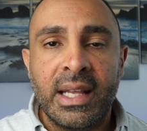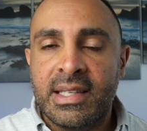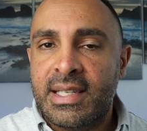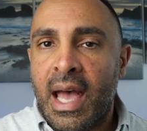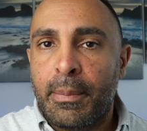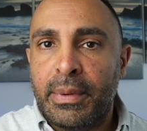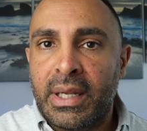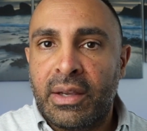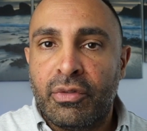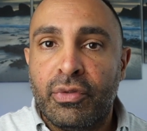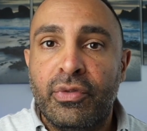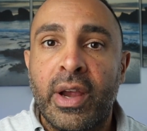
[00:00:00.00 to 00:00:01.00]
It's
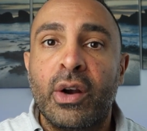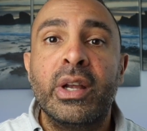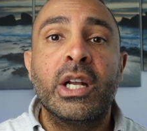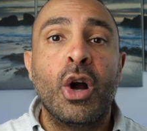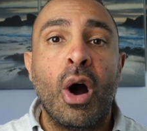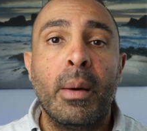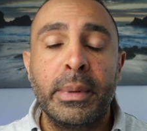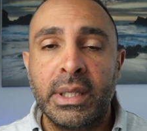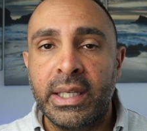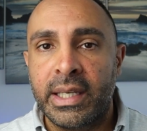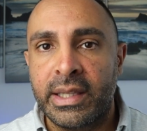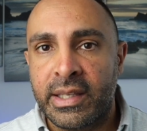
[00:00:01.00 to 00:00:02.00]
happening very
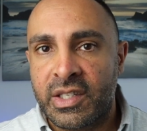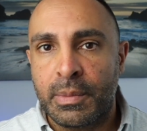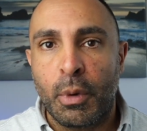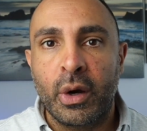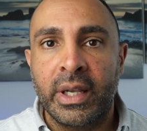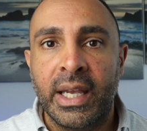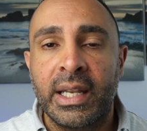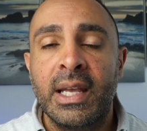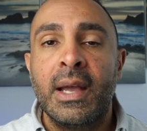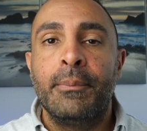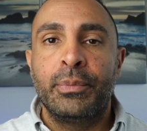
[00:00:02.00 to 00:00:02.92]
commonly in this market.